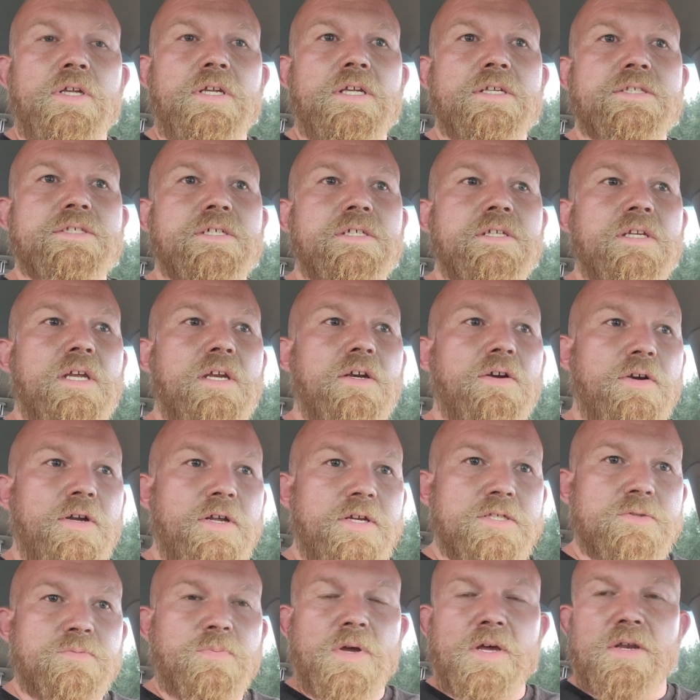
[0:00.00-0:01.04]
It gets in
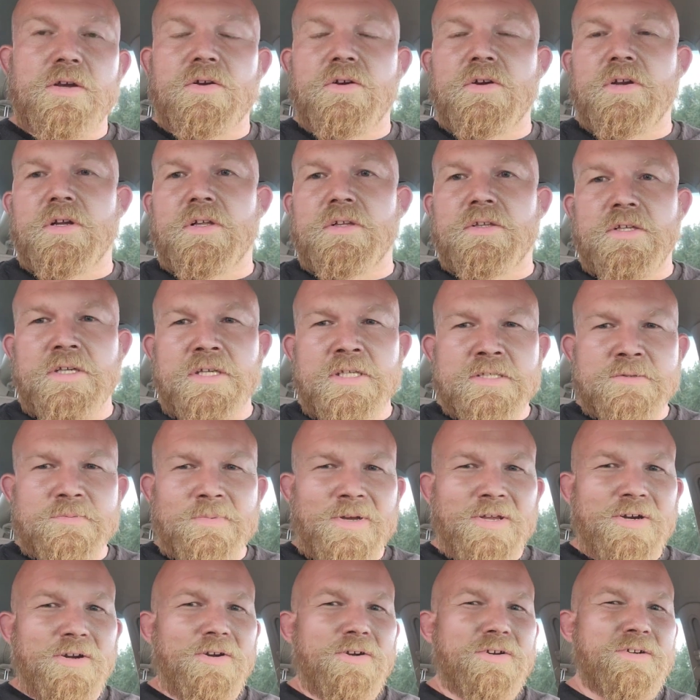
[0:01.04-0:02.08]
areas better. It cleans
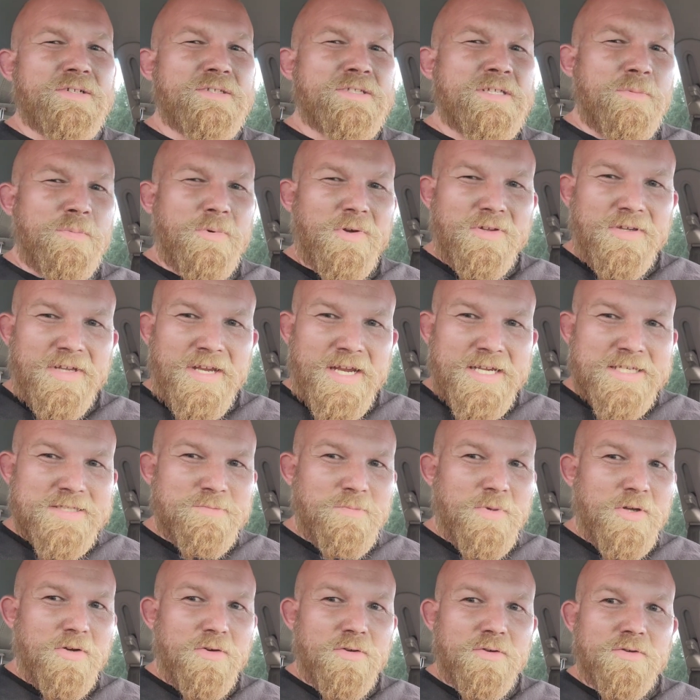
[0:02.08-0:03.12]
better. It typically has
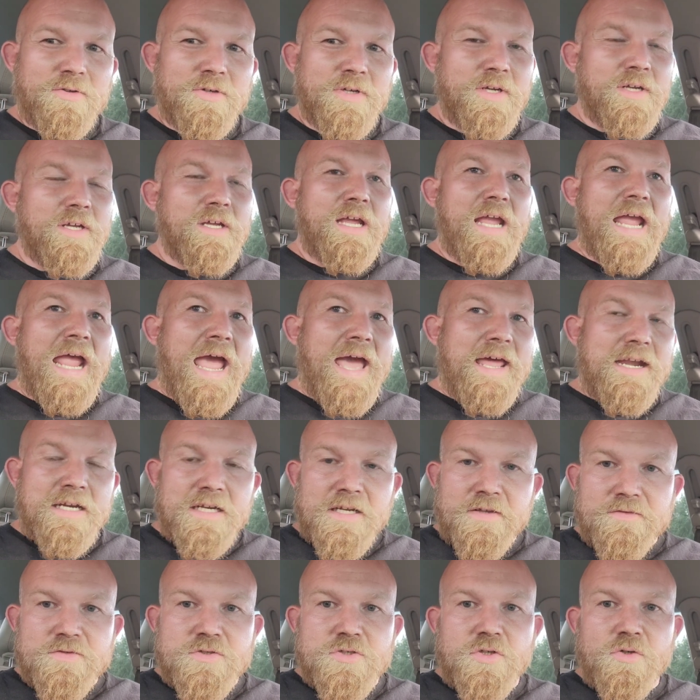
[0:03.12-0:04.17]
better
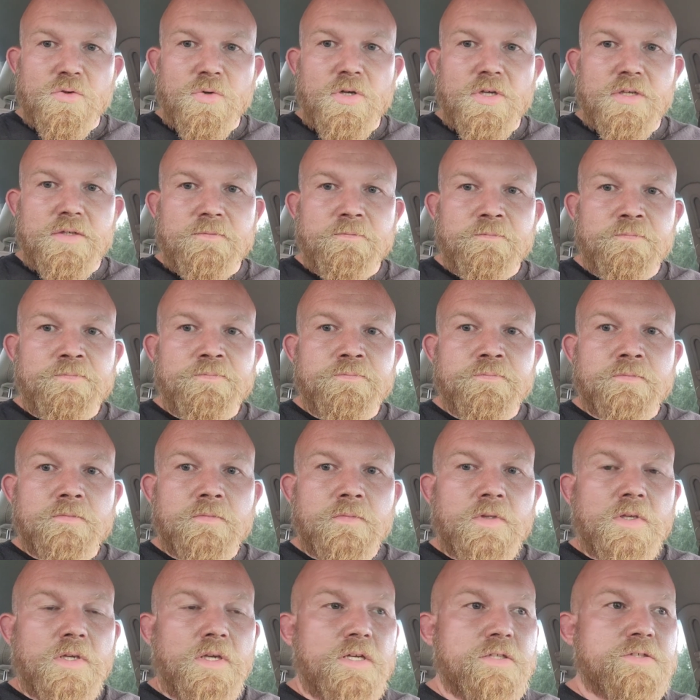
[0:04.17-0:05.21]
additives to it.
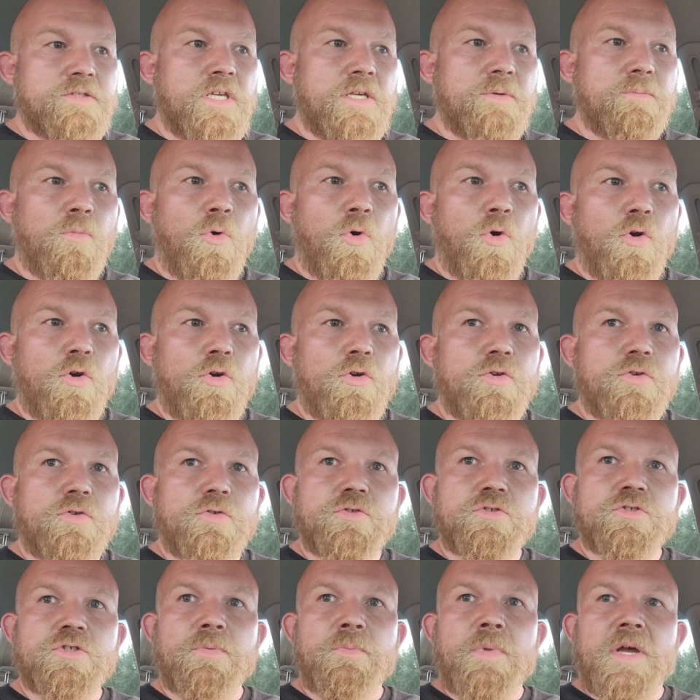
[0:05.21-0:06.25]
It's a more
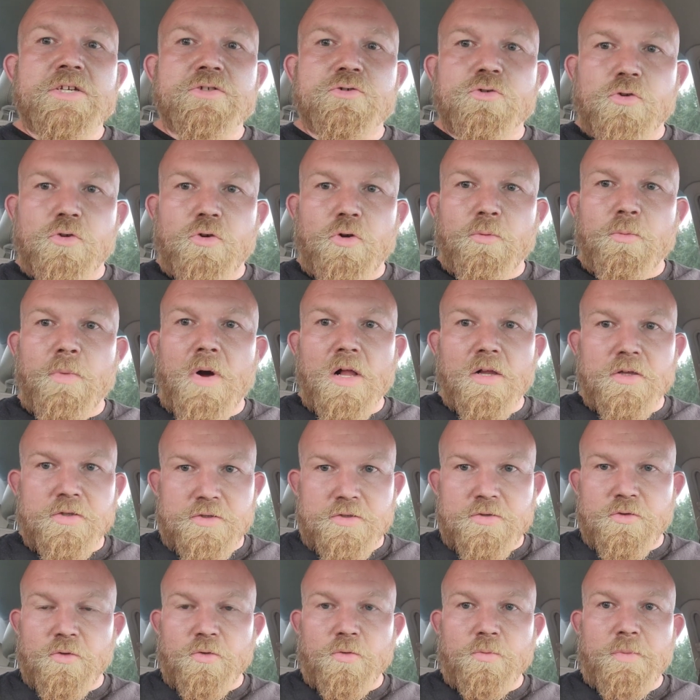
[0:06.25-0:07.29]
symmetrical
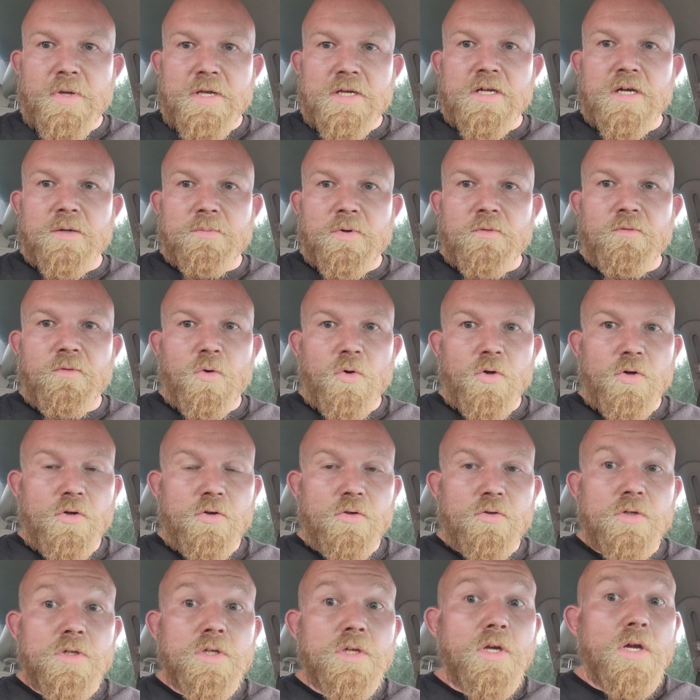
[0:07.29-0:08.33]
molecule makeup of
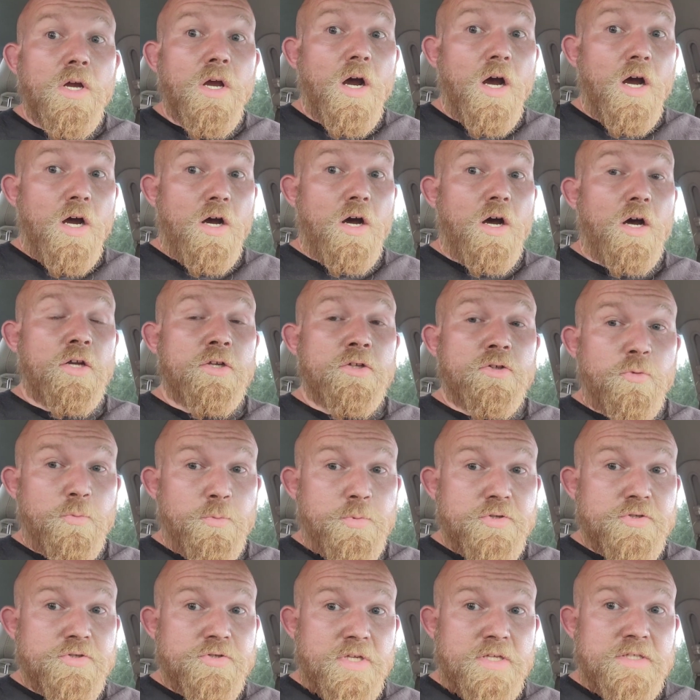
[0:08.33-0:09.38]
oil.
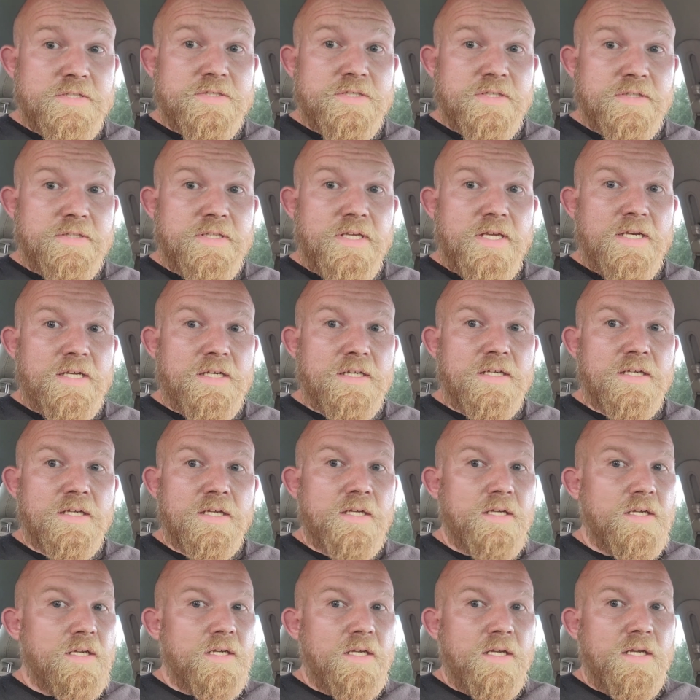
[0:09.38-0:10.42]
100% synthetic
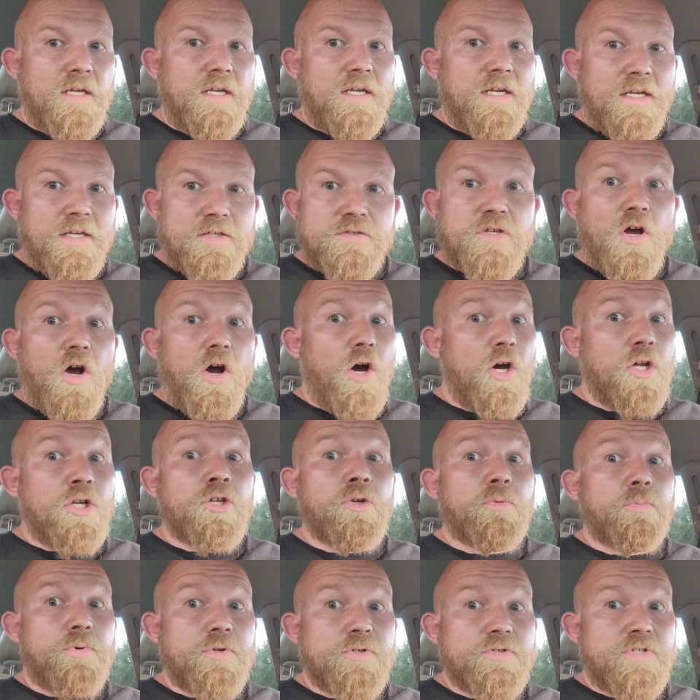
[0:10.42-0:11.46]
is
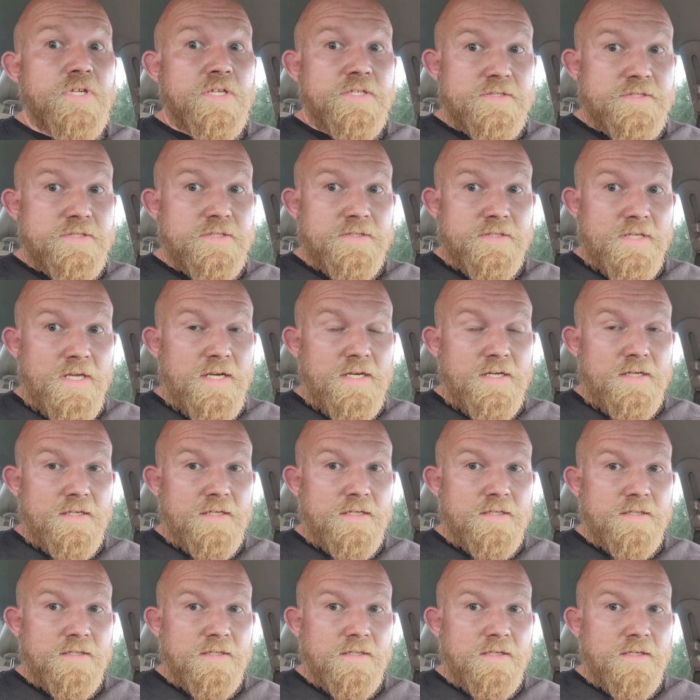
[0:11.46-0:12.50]
100%
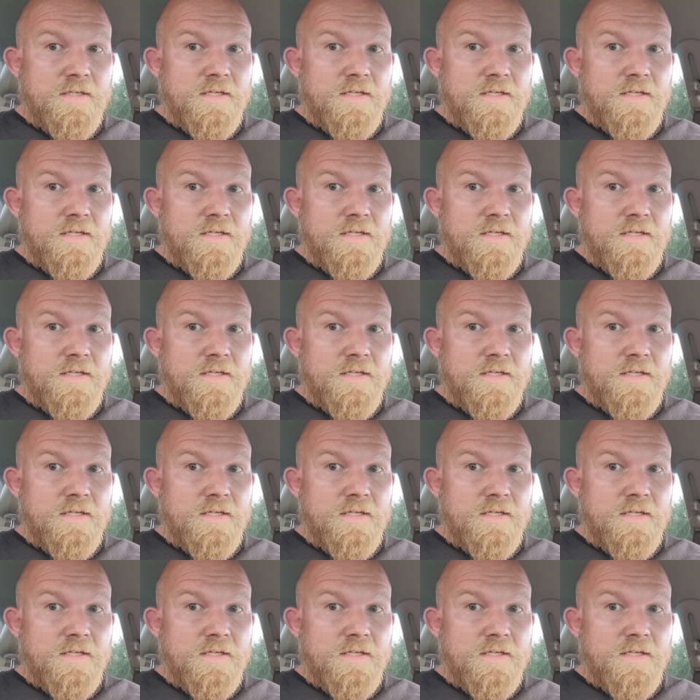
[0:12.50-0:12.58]
synthetic.